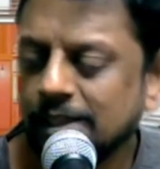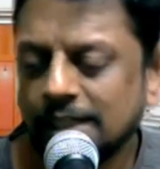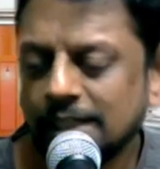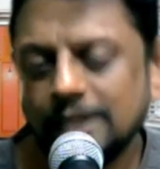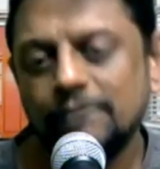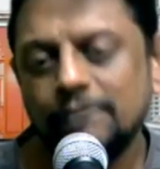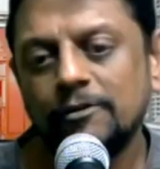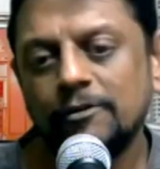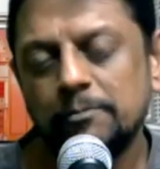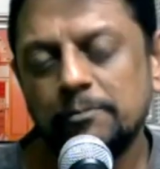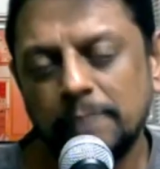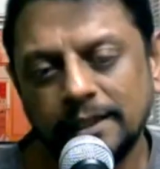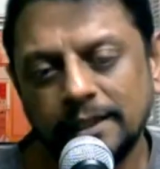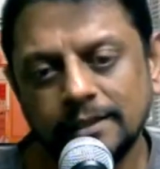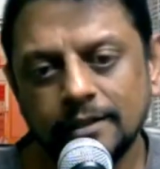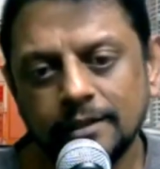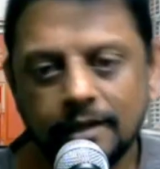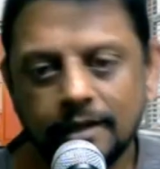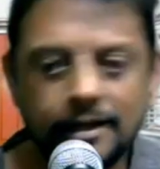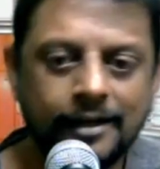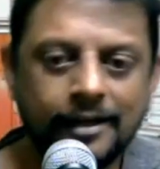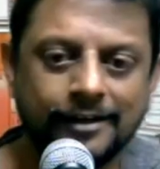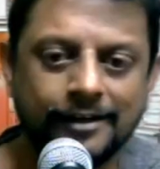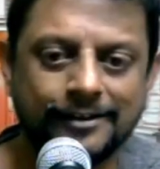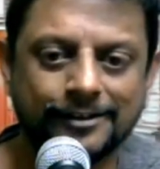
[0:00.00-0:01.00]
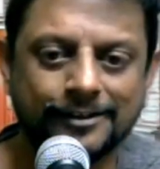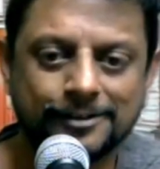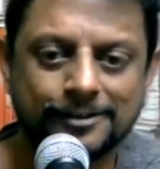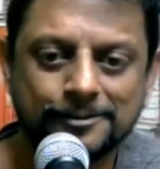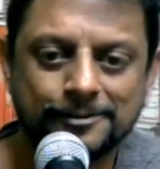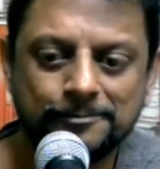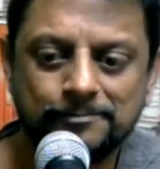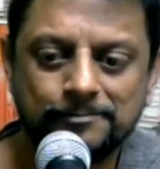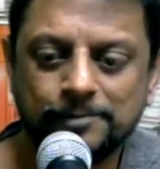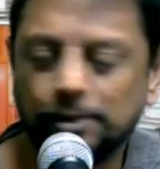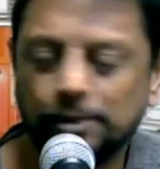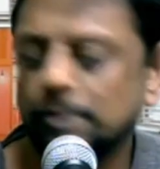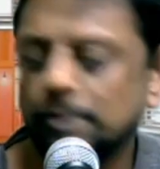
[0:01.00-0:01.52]
given by the creator
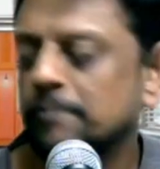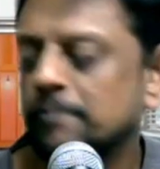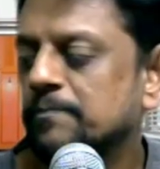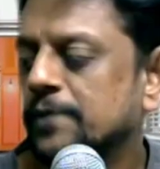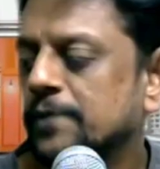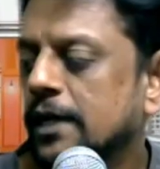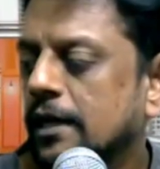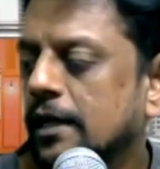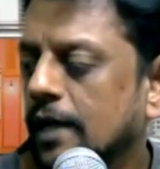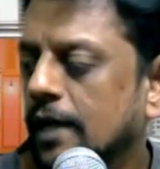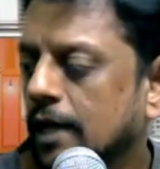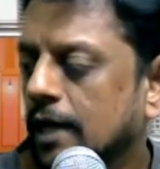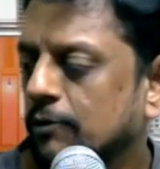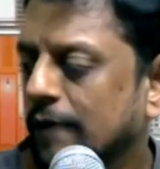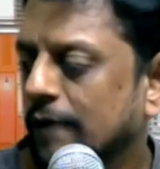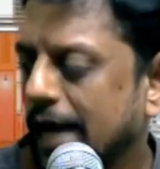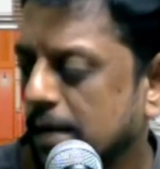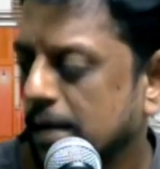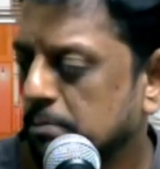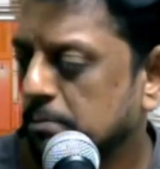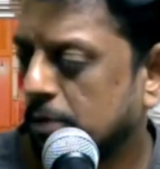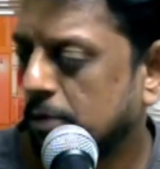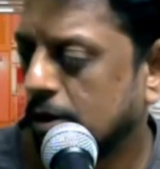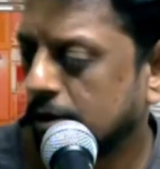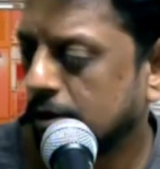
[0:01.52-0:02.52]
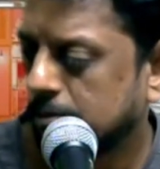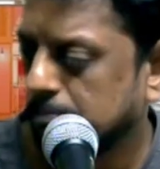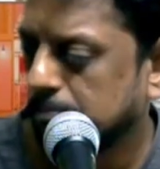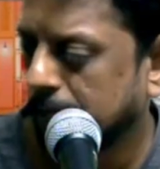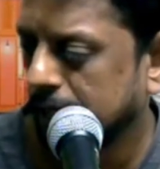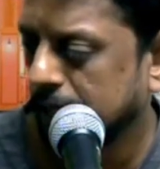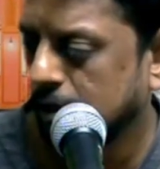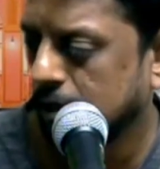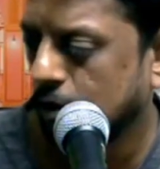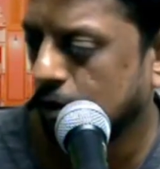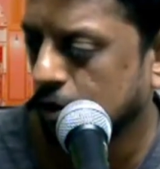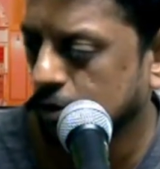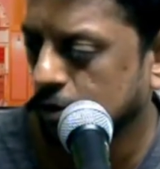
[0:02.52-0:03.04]
you know like when i bought my
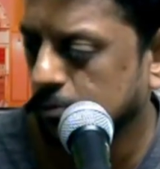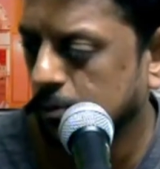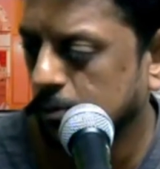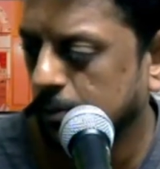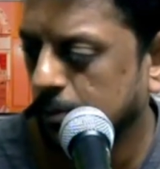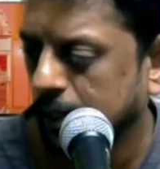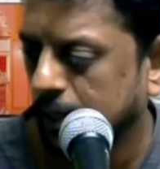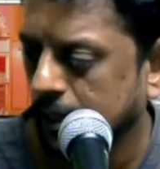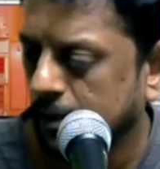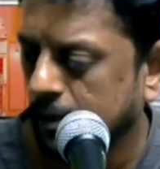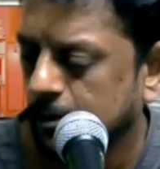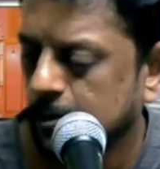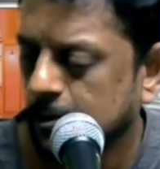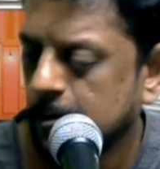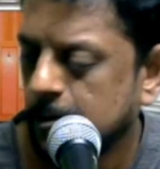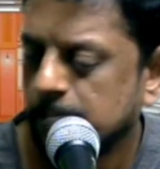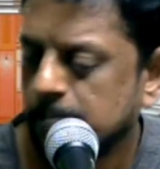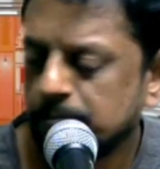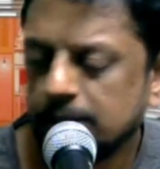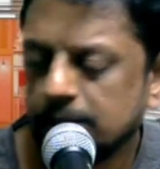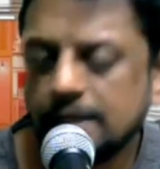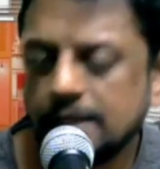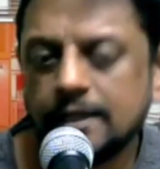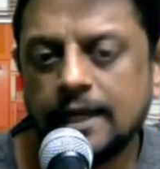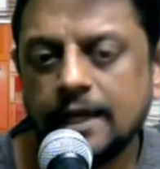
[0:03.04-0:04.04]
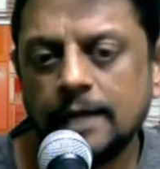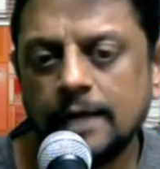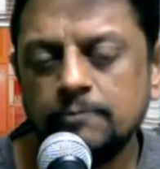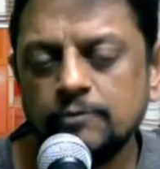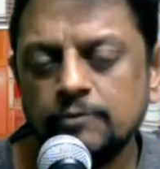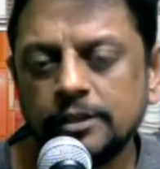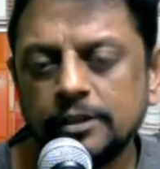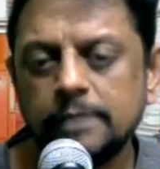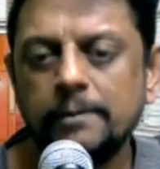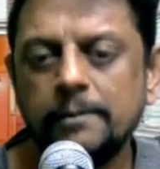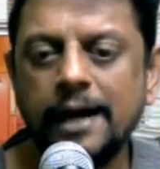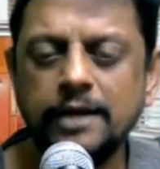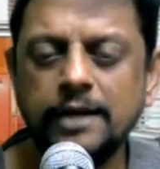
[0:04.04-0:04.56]
automobile it came
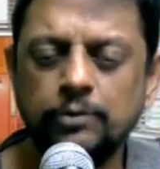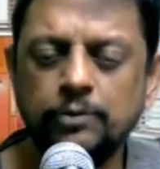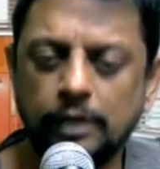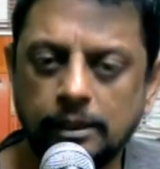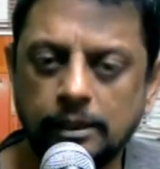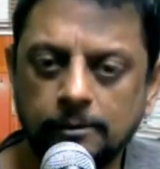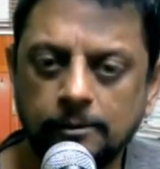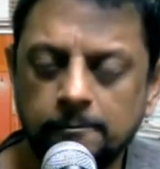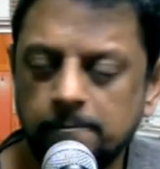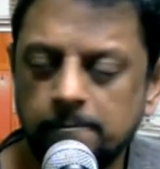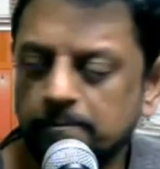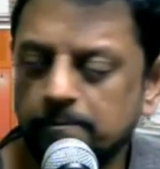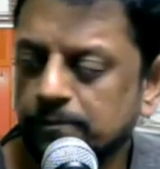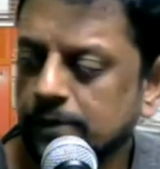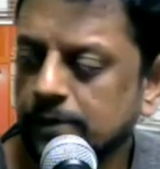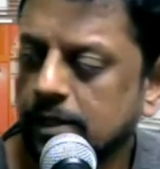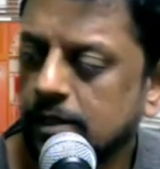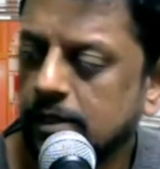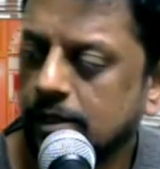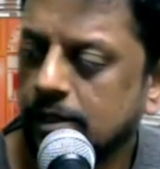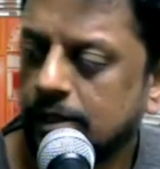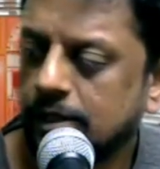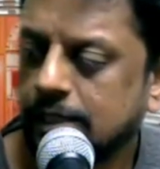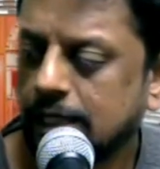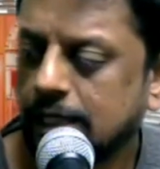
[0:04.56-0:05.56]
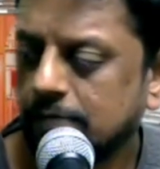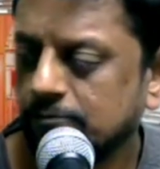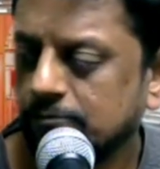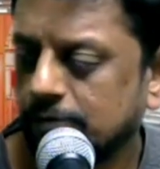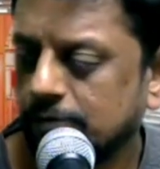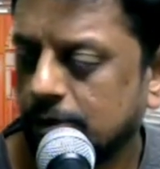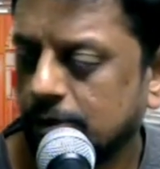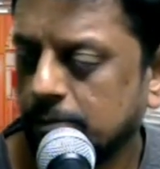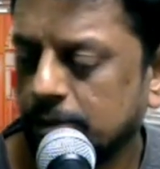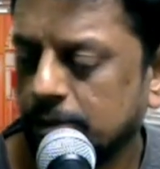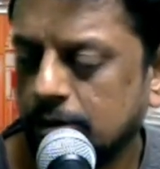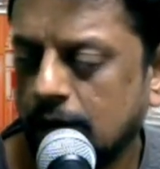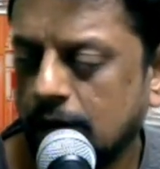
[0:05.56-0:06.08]
with a manual it came
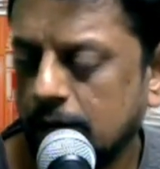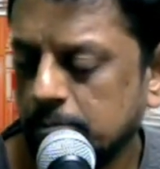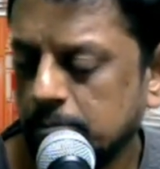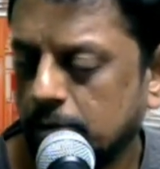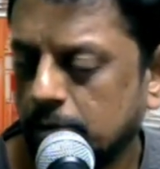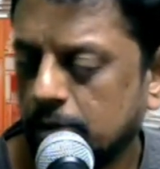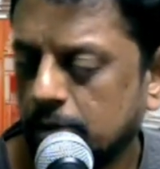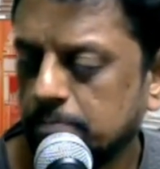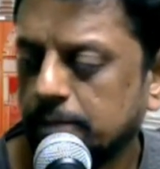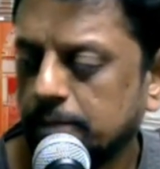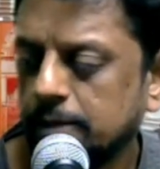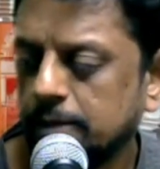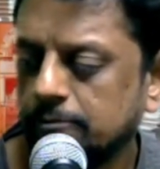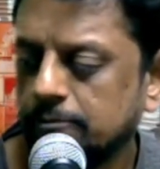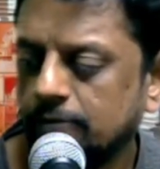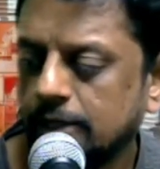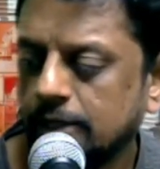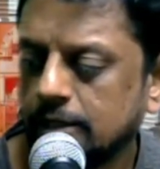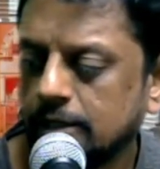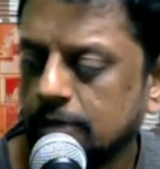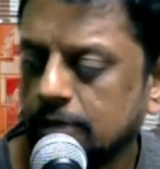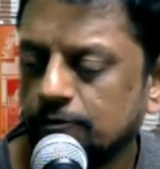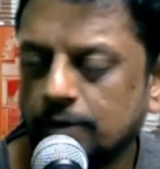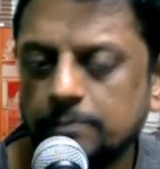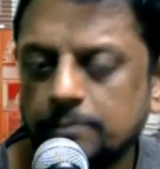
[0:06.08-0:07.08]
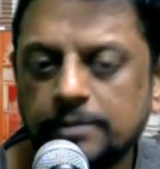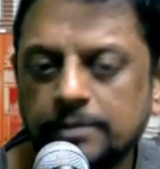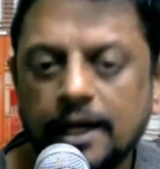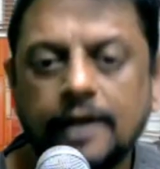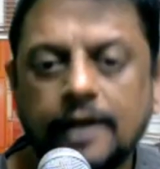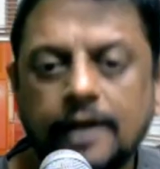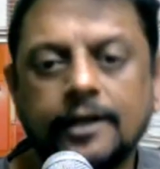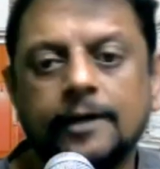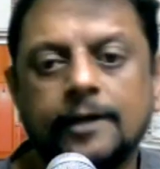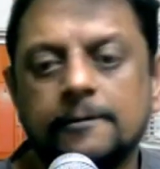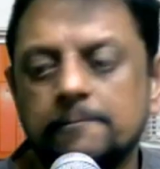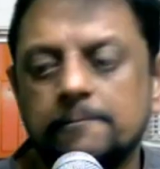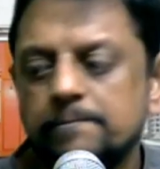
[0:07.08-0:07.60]
from you know i bought my vehicle from
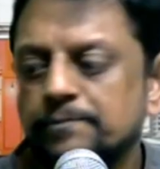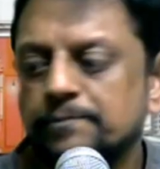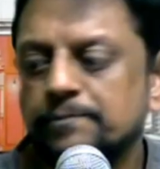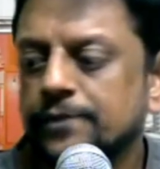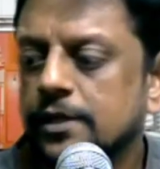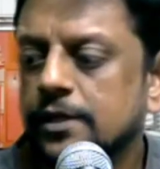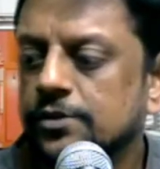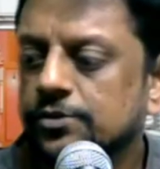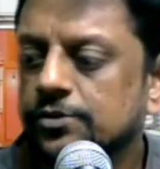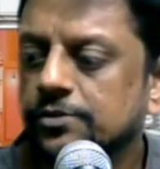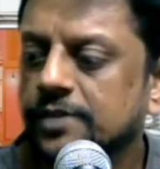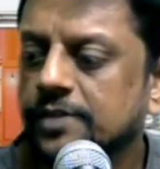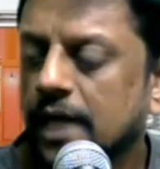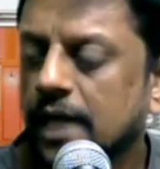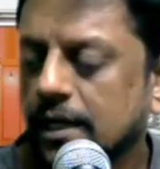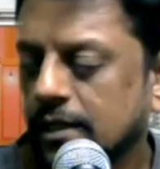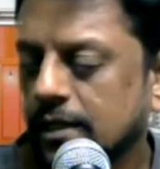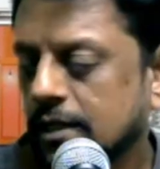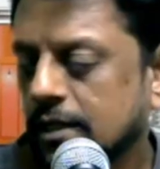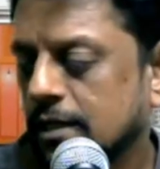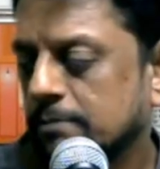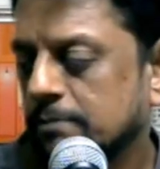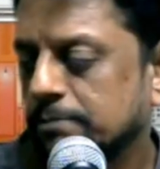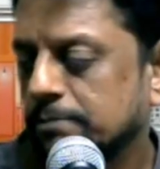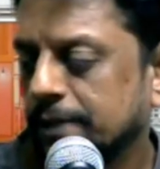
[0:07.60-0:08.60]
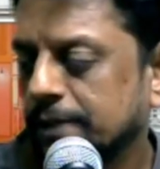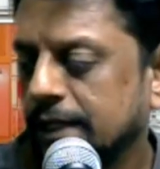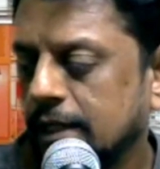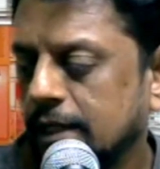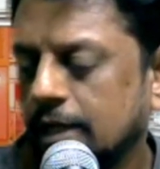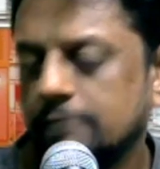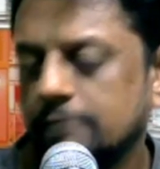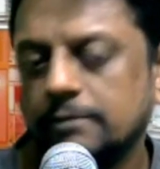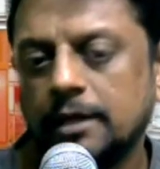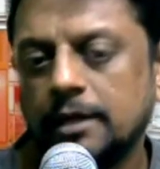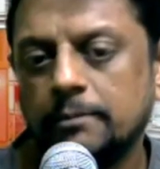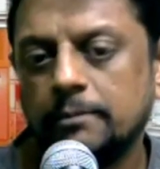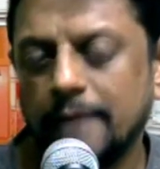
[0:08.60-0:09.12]
tata so tata company
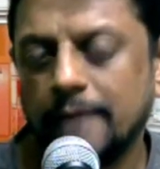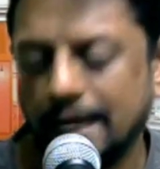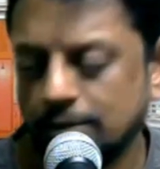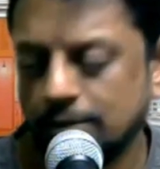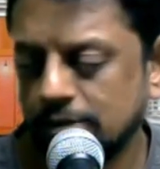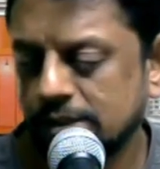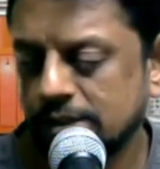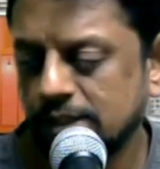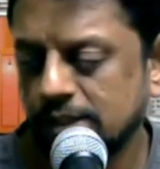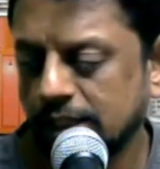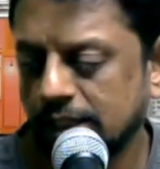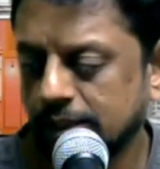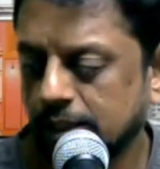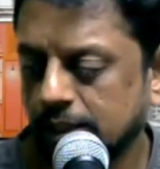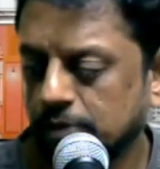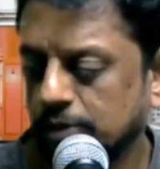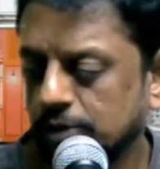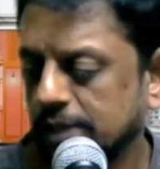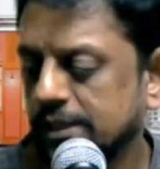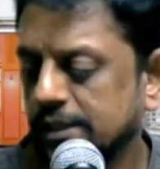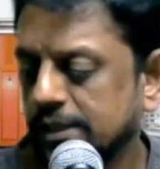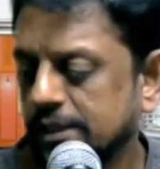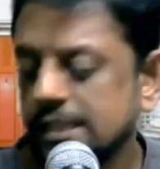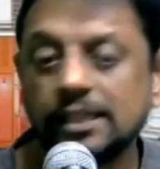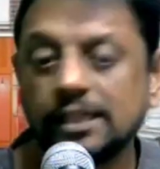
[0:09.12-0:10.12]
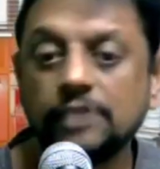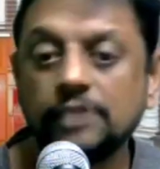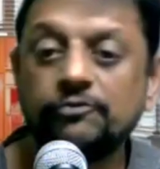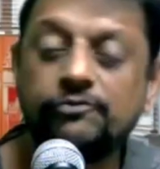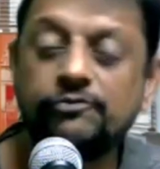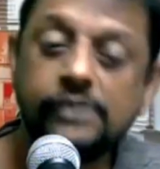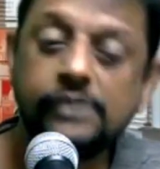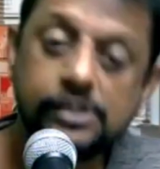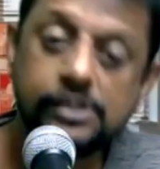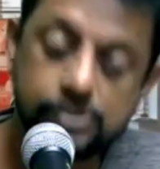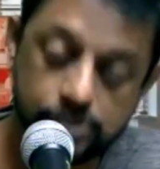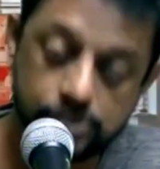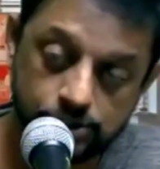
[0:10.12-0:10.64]
gave me a manual saying that okay these are the
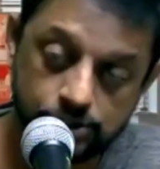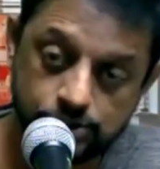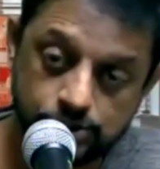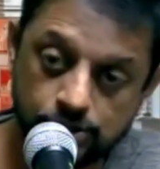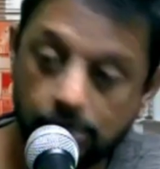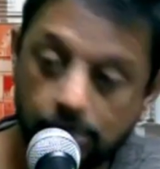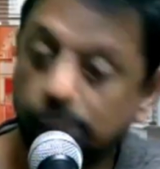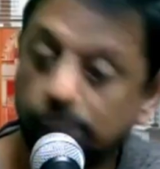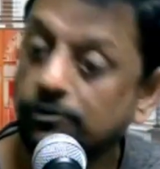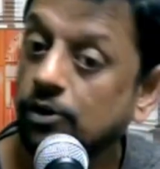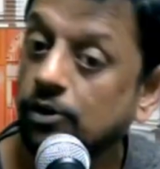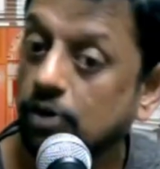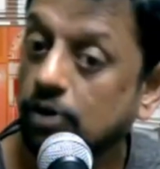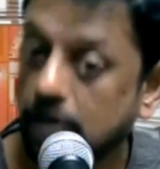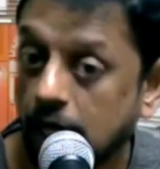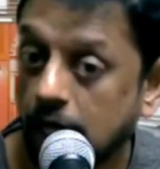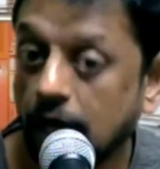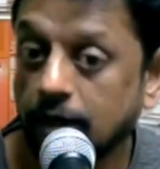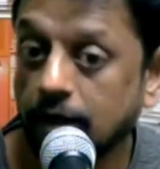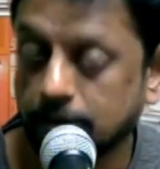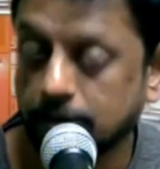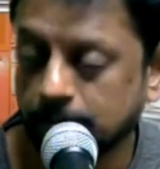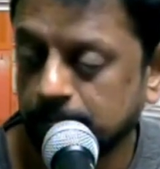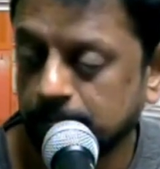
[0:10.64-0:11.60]
features of your car